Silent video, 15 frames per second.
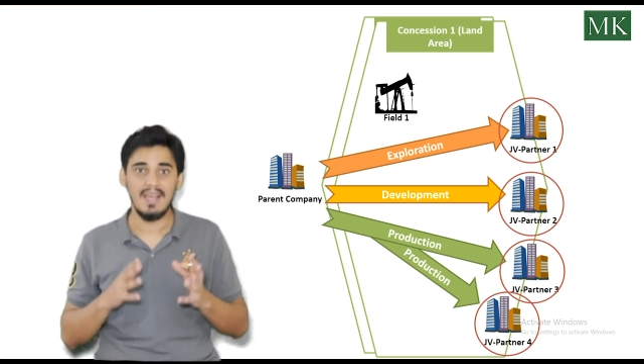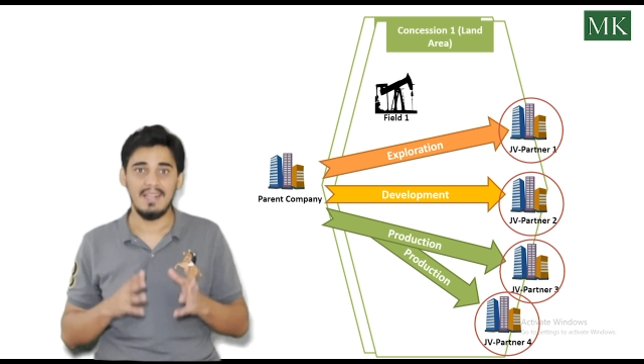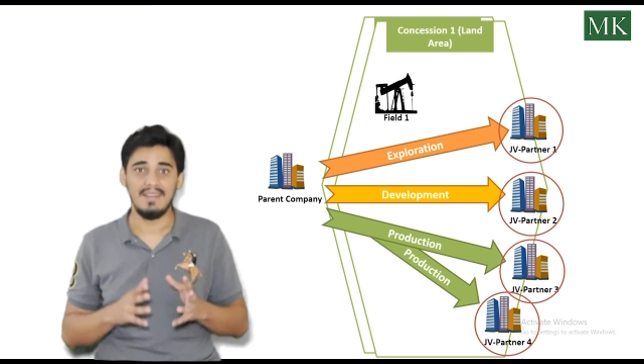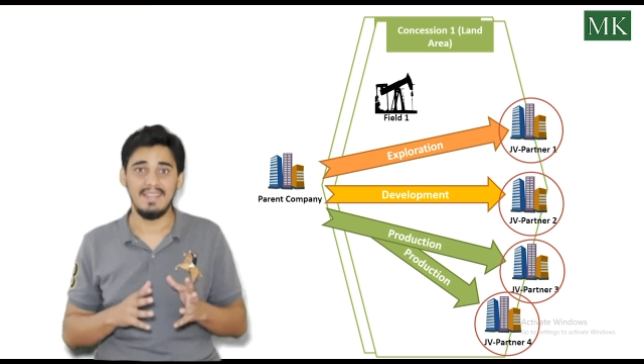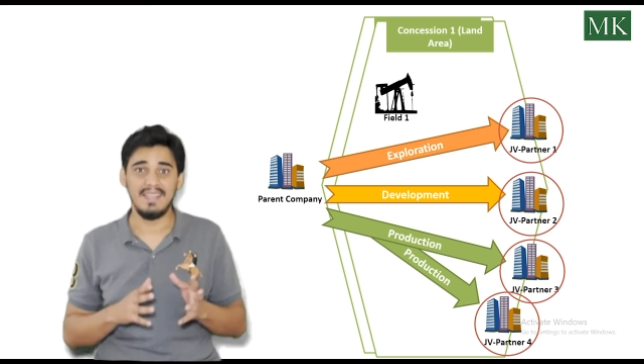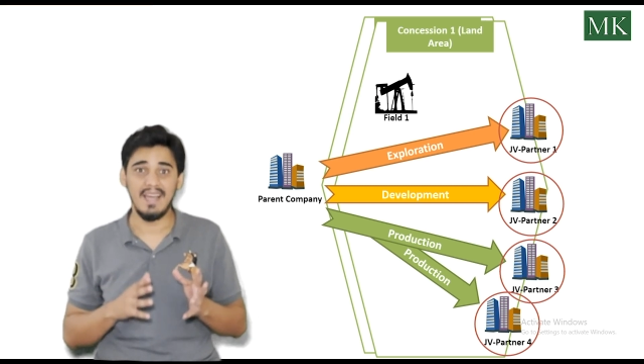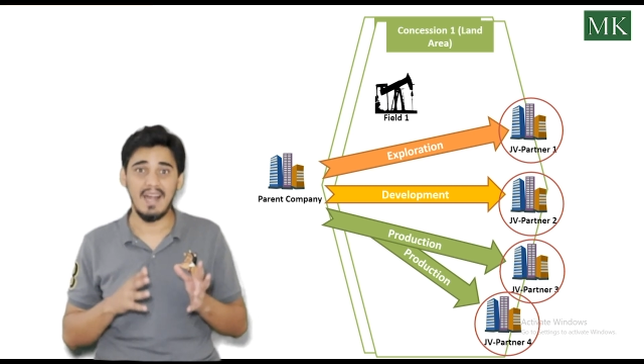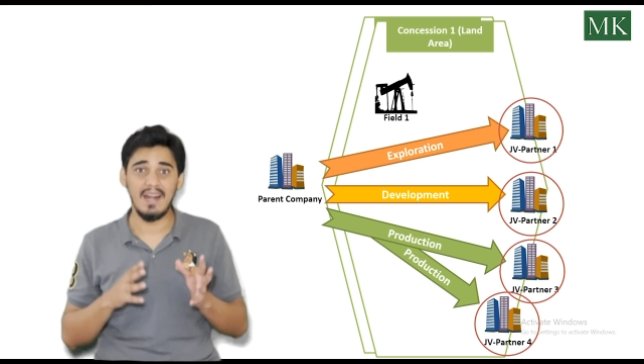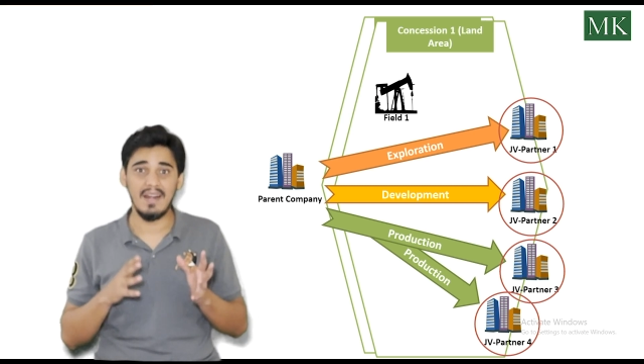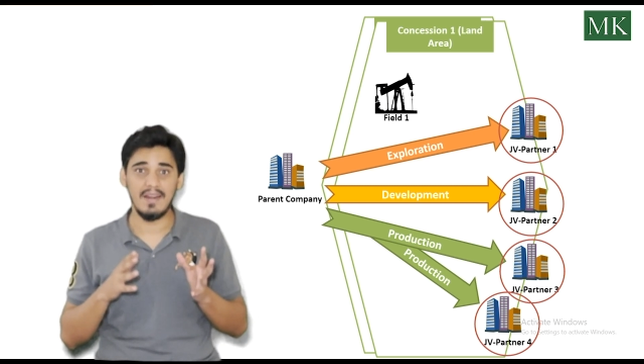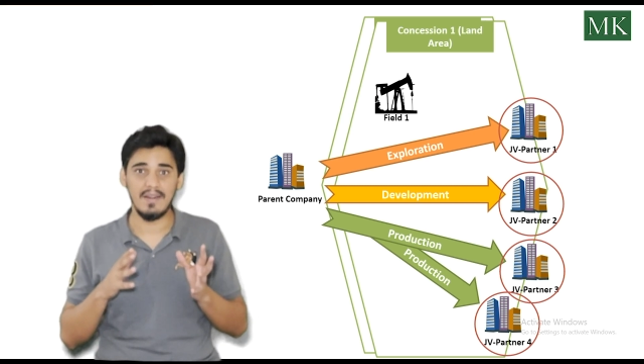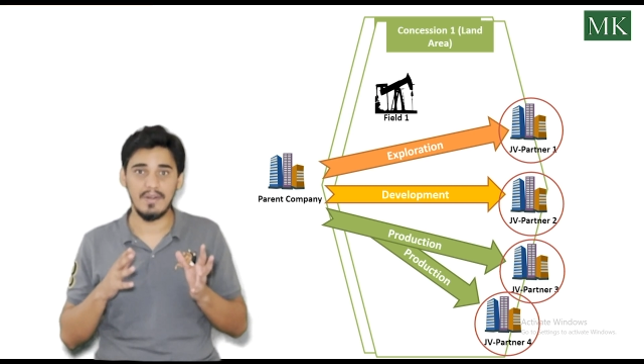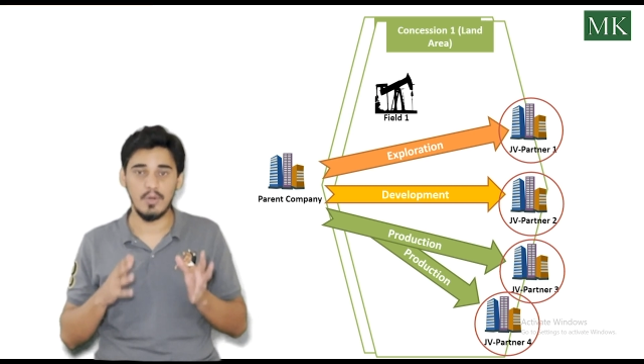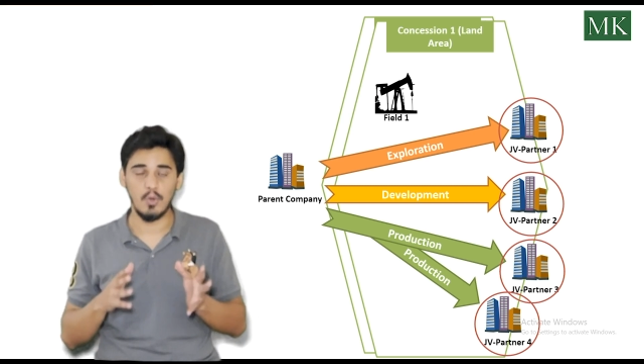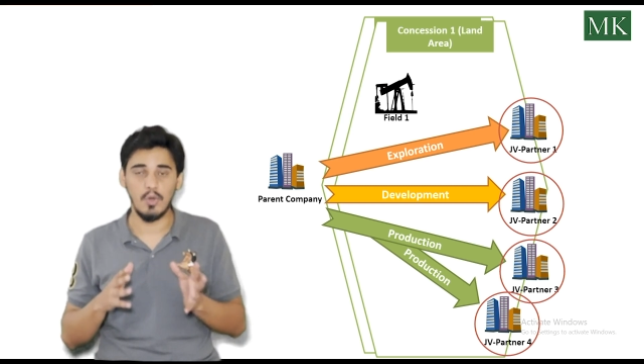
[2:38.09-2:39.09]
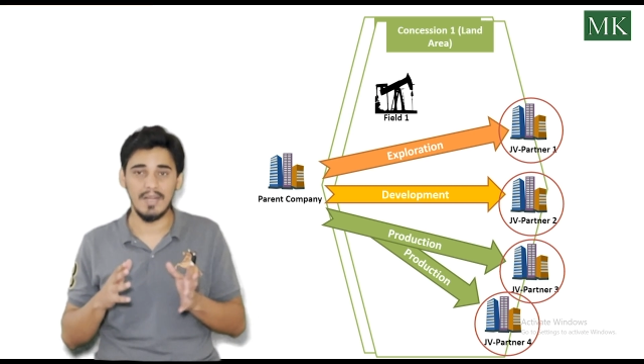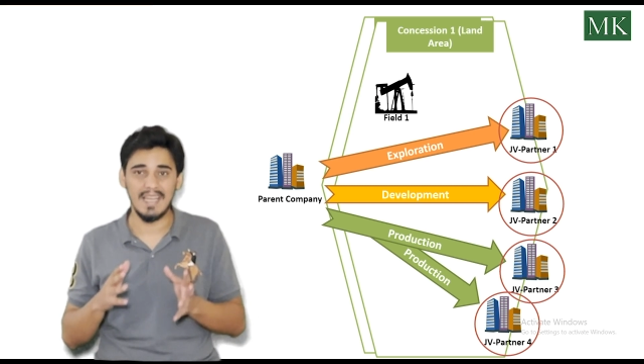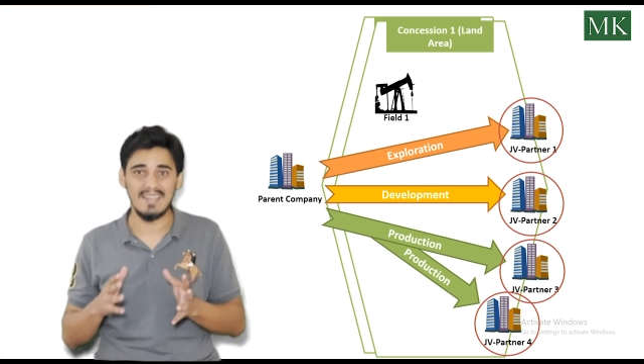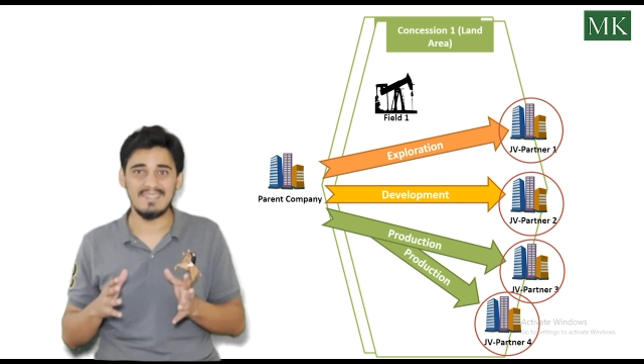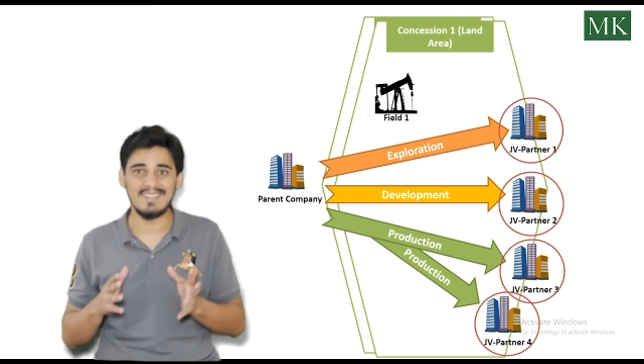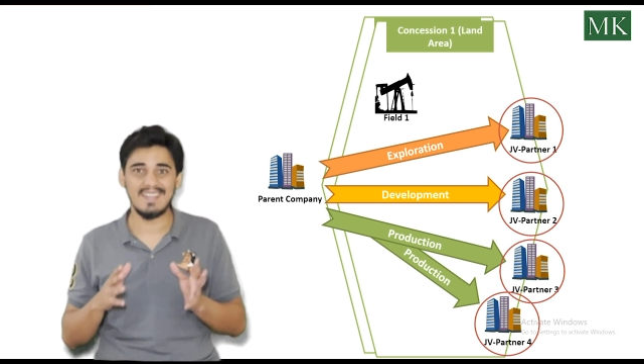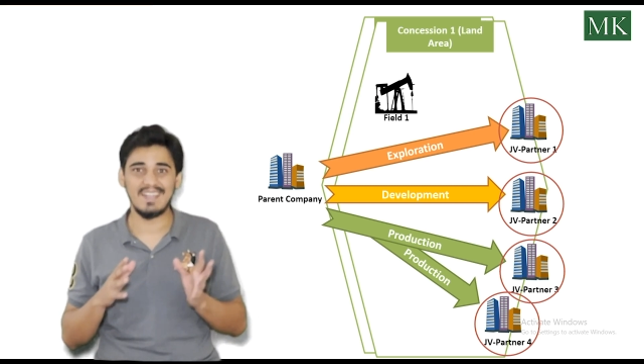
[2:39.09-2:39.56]
they are known
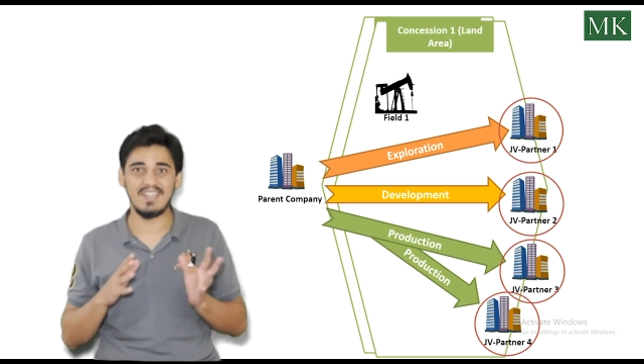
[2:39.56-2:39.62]
as